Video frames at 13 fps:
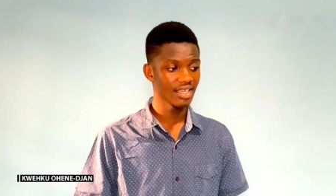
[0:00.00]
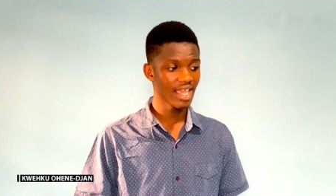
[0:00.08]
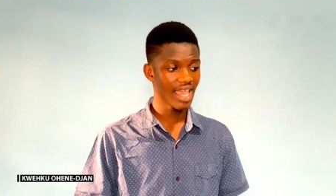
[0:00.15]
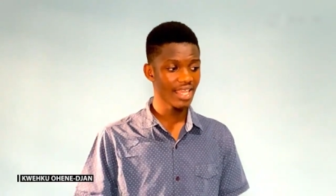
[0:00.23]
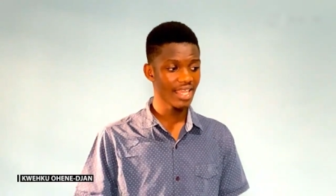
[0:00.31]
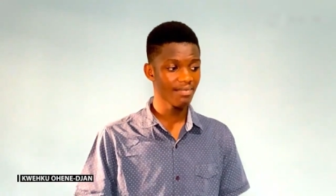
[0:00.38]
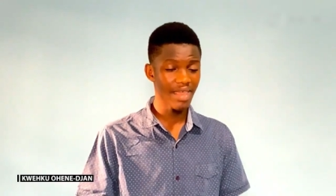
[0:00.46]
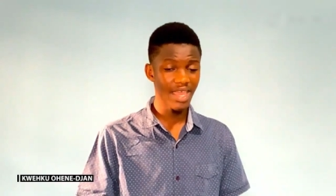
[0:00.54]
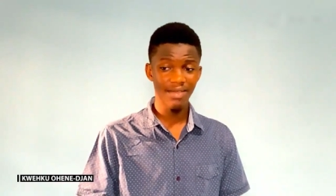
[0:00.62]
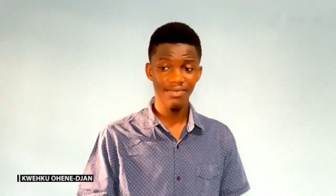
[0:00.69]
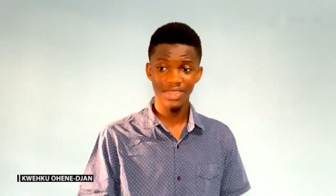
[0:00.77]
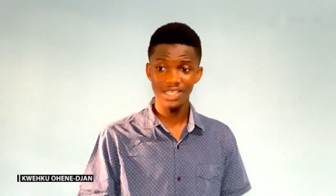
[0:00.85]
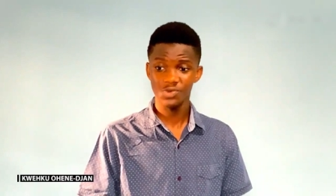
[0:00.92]
And may,
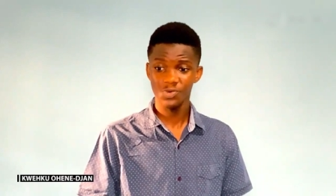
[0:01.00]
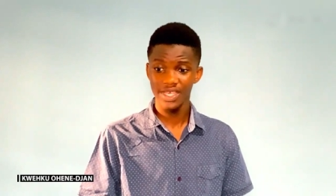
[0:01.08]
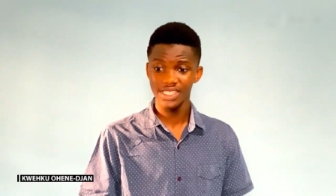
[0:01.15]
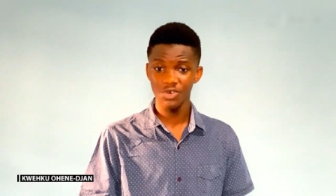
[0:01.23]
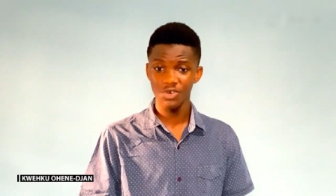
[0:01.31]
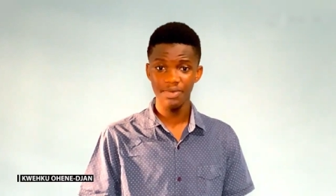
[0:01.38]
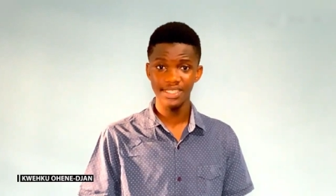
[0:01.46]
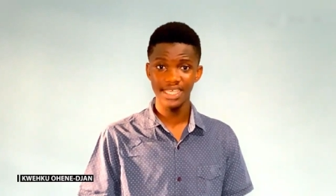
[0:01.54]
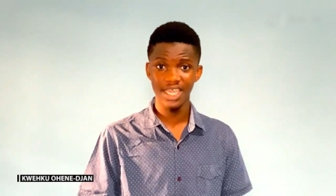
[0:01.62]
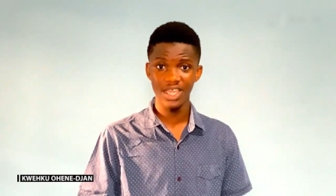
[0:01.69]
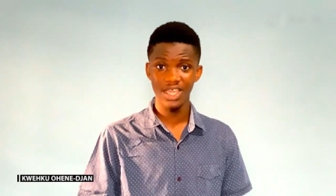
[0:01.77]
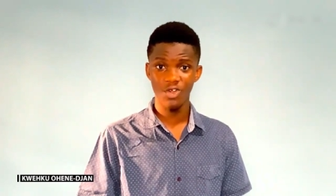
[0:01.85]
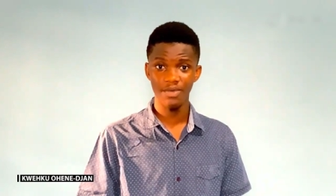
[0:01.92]
this Wednesday we will be
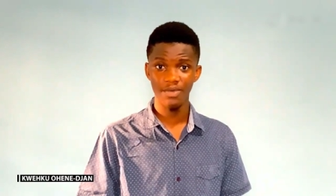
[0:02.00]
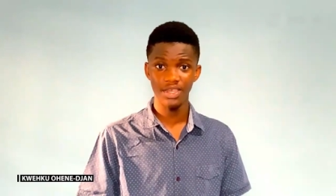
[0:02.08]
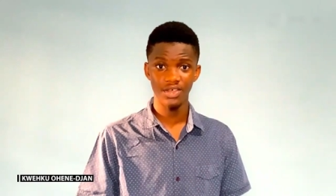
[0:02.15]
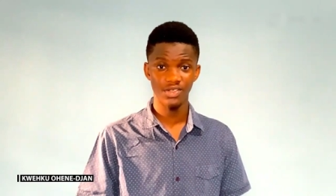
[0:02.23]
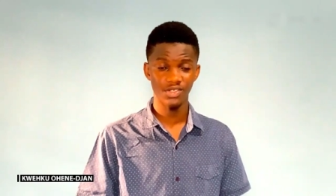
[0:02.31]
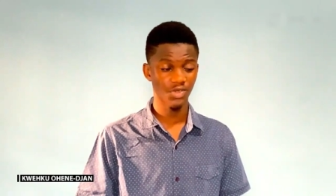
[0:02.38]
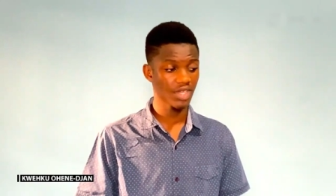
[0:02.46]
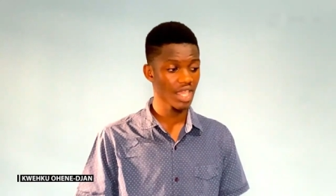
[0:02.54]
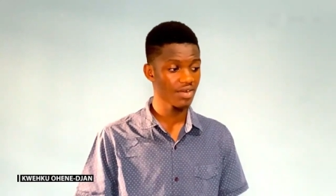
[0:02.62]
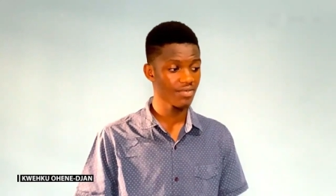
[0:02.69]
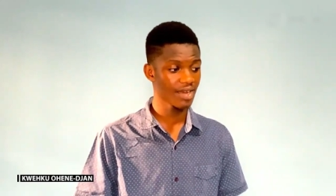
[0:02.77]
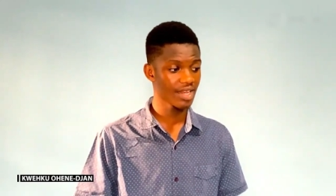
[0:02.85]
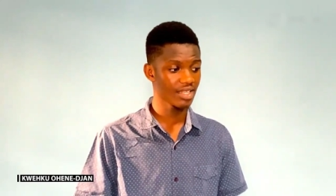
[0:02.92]
taking communion, so get
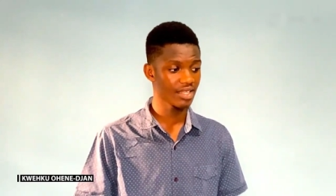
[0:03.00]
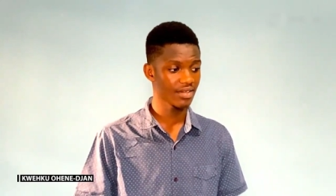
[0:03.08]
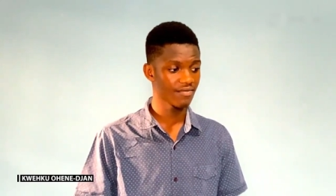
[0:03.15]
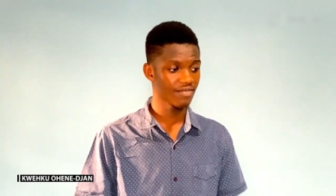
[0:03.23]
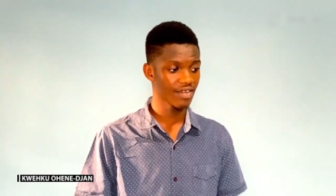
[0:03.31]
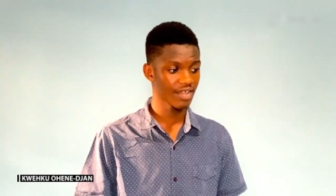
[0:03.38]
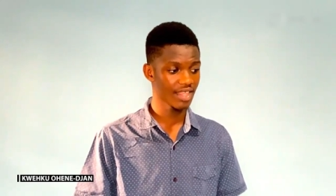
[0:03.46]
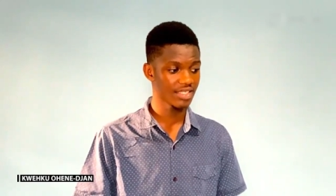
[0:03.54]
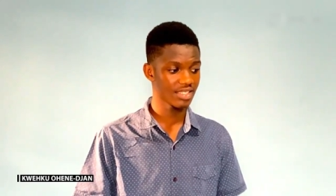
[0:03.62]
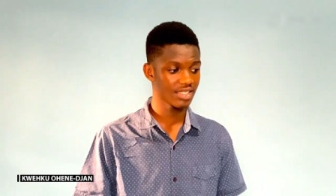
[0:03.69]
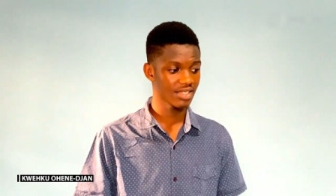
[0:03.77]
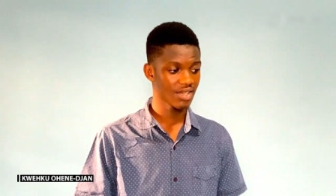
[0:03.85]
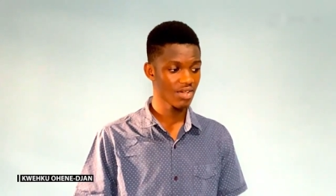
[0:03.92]
ready for that.
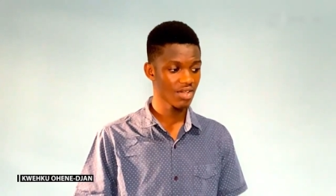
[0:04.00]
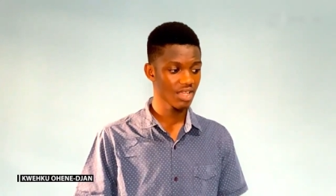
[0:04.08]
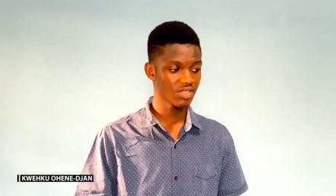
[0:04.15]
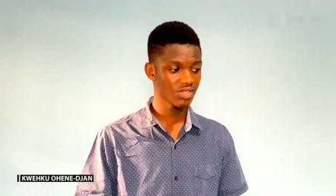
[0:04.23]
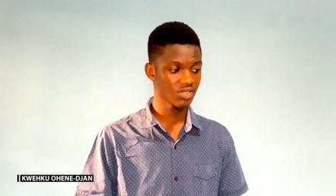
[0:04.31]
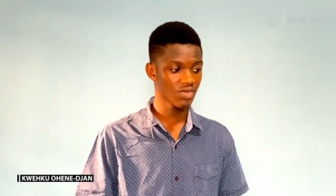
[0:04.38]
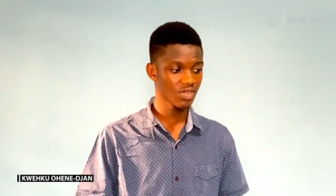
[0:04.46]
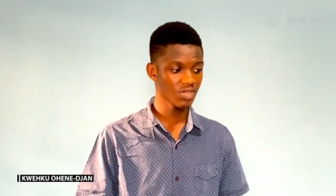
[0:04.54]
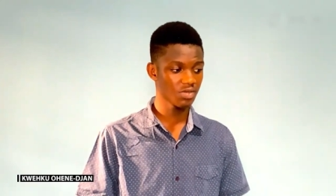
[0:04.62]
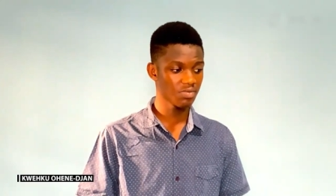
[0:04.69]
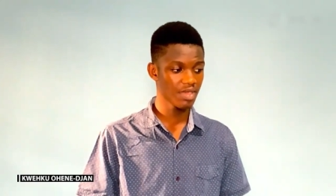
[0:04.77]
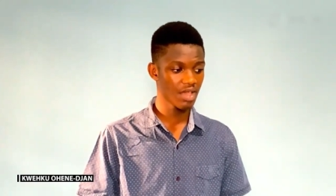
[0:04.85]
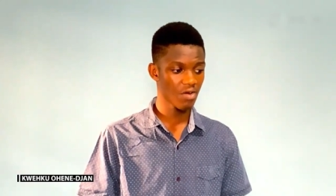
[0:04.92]
It's going to
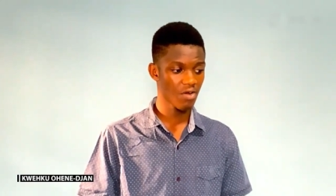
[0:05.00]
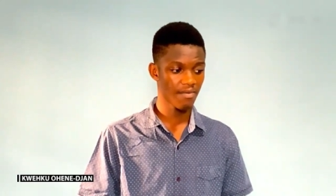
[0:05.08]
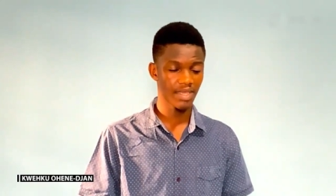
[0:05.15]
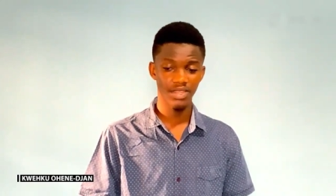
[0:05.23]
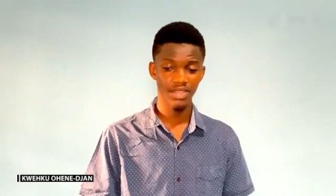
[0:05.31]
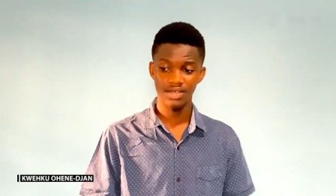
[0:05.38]
be a communion